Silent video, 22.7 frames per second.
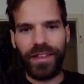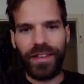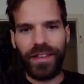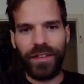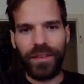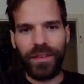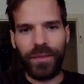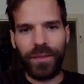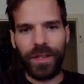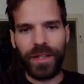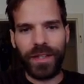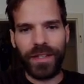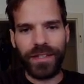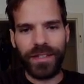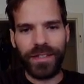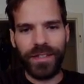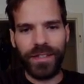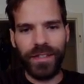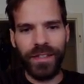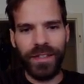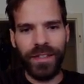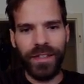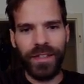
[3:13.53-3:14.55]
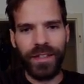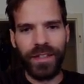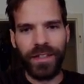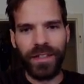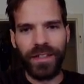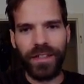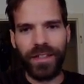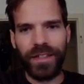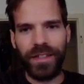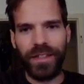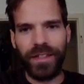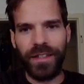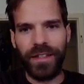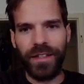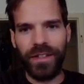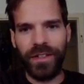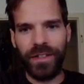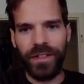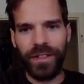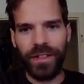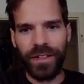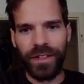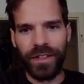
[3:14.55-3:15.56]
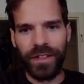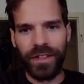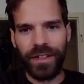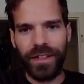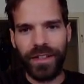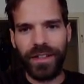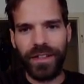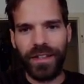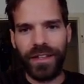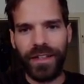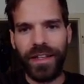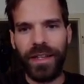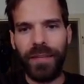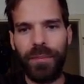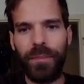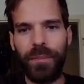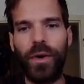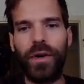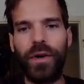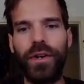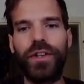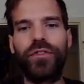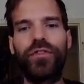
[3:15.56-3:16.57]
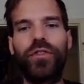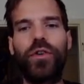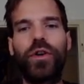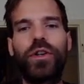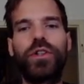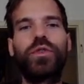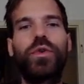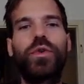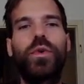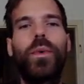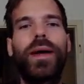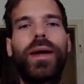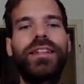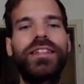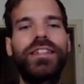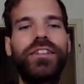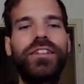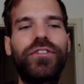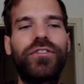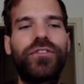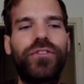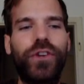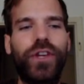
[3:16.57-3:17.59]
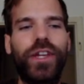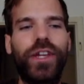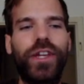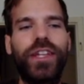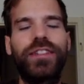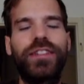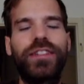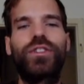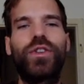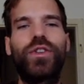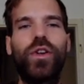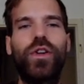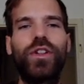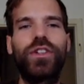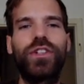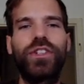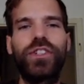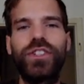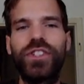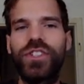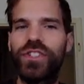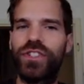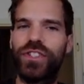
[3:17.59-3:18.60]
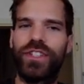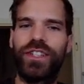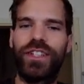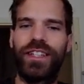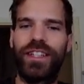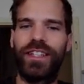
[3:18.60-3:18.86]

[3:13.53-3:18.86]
we can see here he bought it for twenty freaking dollars.